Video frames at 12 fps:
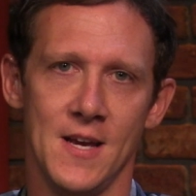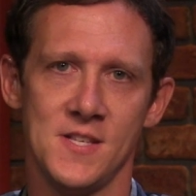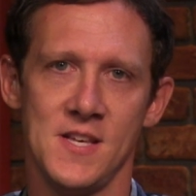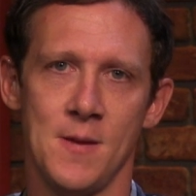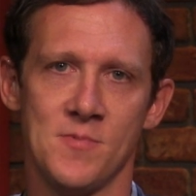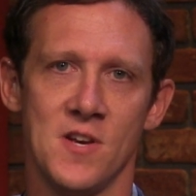
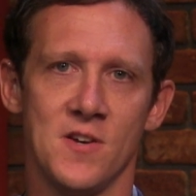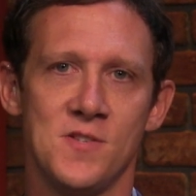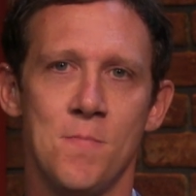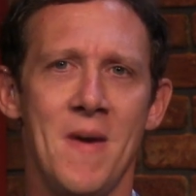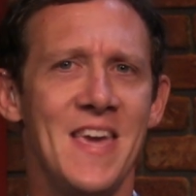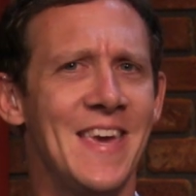
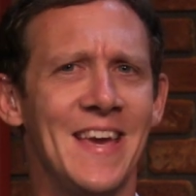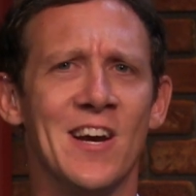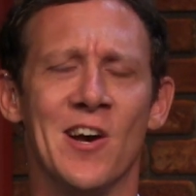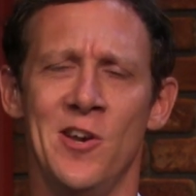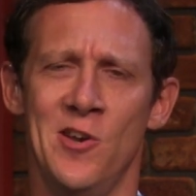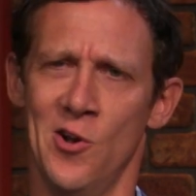Samsung's making
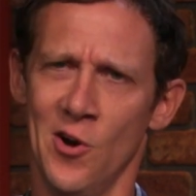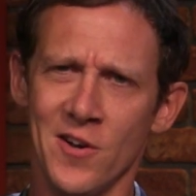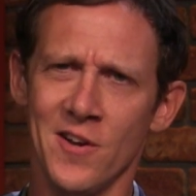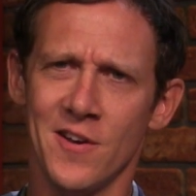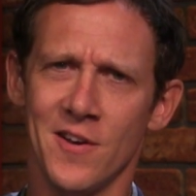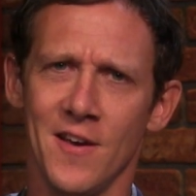a
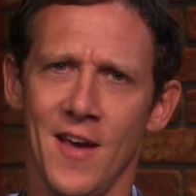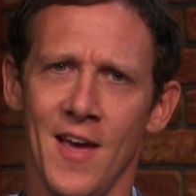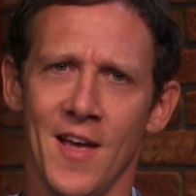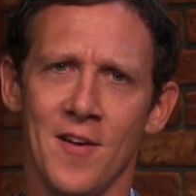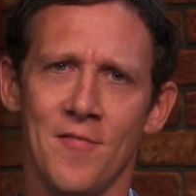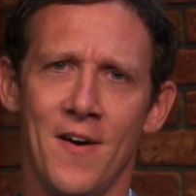Nook,
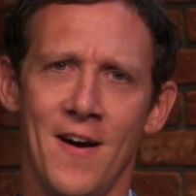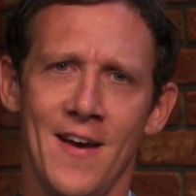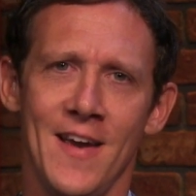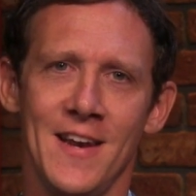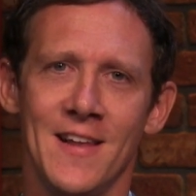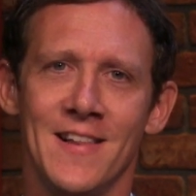and
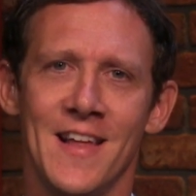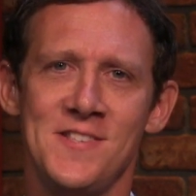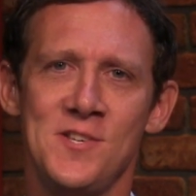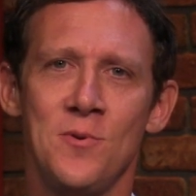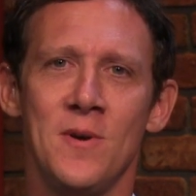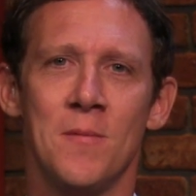Vine
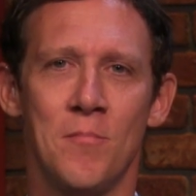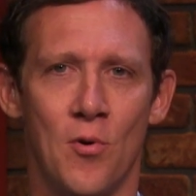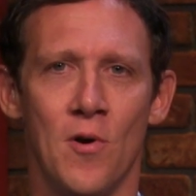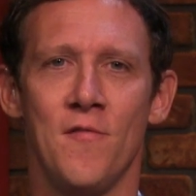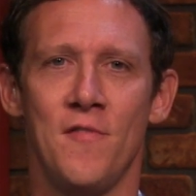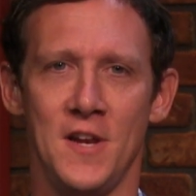lets you
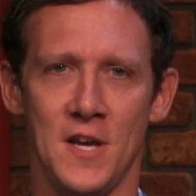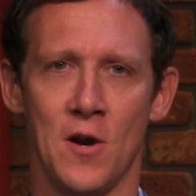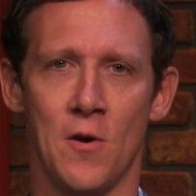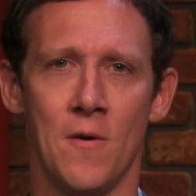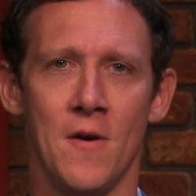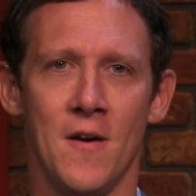import
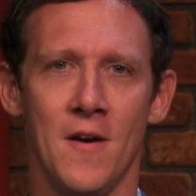video.